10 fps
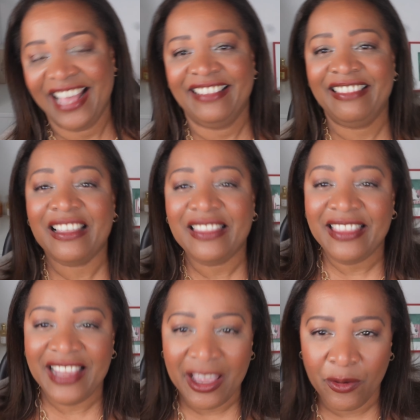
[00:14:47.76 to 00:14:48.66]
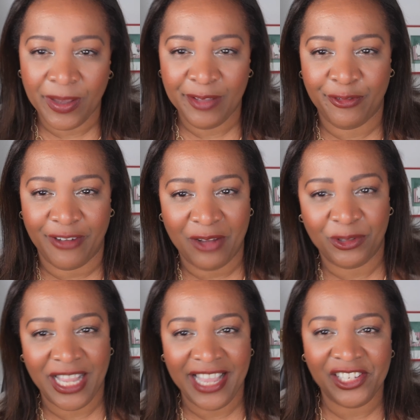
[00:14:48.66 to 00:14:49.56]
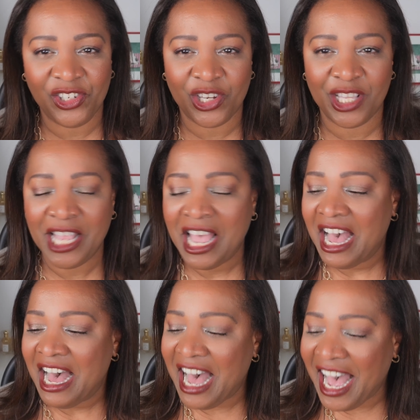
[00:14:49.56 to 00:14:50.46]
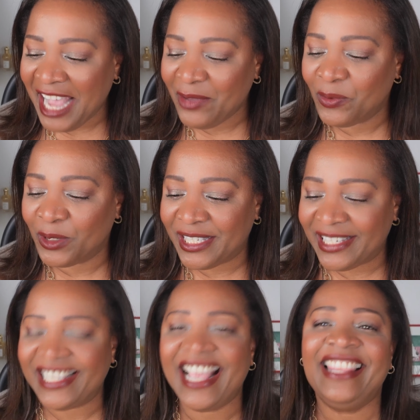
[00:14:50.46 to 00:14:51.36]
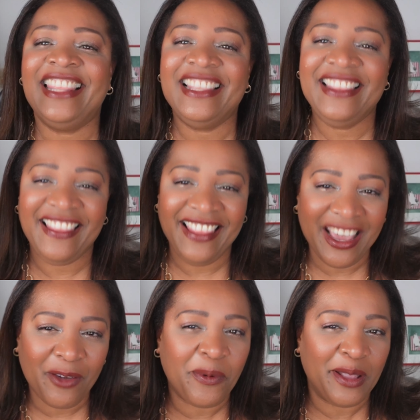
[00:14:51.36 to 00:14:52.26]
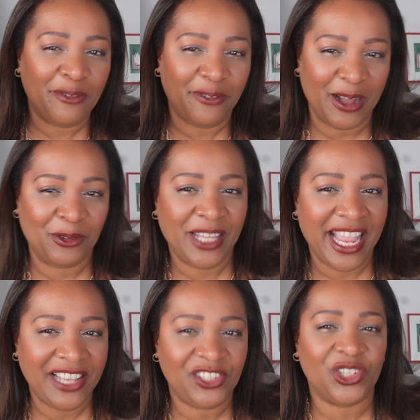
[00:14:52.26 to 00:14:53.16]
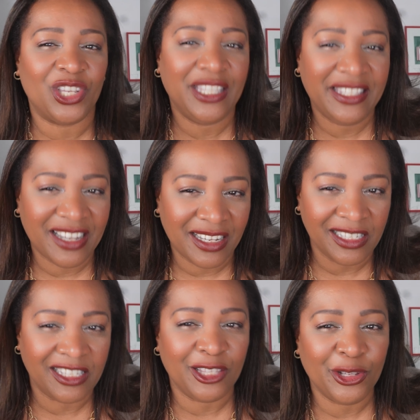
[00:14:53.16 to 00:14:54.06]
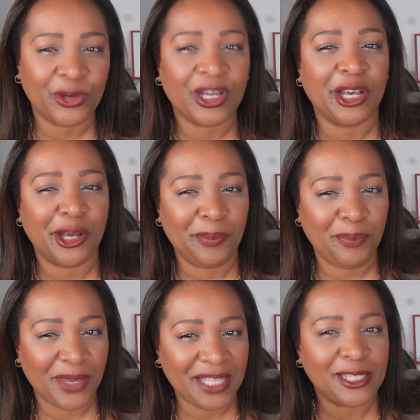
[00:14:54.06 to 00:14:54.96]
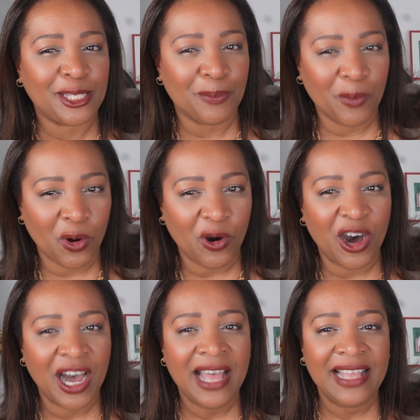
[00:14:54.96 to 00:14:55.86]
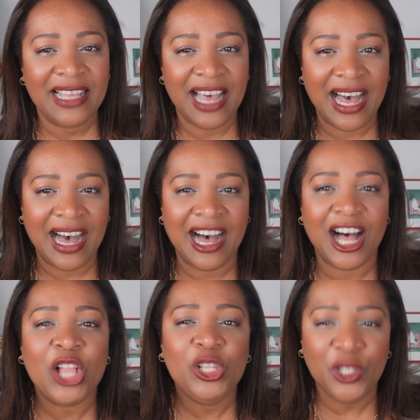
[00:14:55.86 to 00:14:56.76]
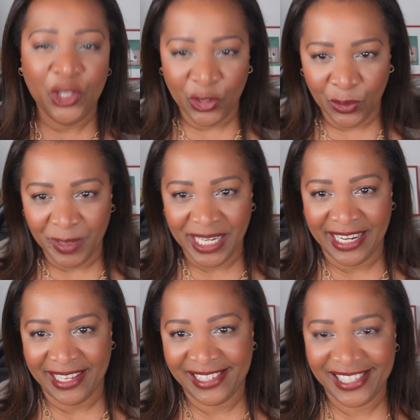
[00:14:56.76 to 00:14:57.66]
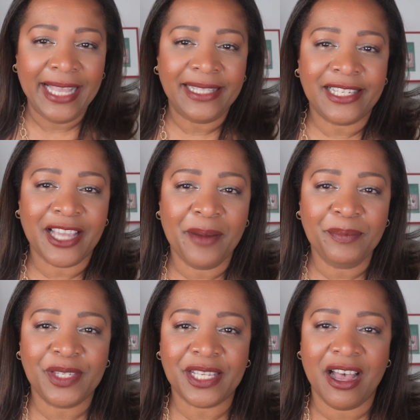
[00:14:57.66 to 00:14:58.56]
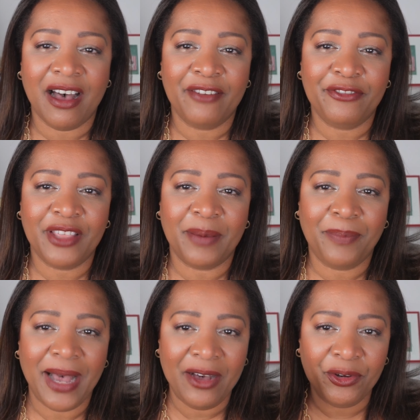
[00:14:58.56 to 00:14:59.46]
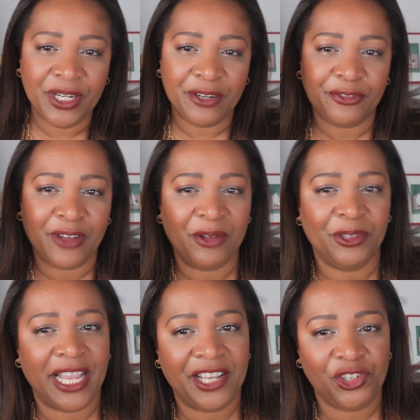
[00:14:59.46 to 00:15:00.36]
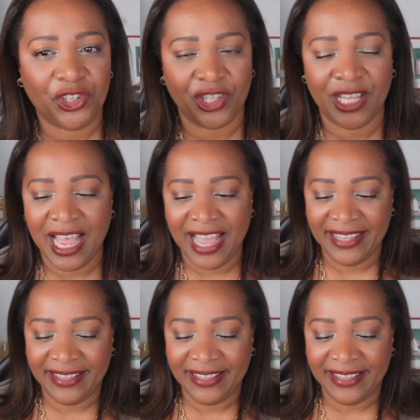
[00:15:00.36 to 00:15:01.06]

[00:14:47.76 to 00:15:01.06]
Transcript: the liquid foundation, I would say the liquid foundation does look a bit more uh, luminous. In terms of the powder foundation, I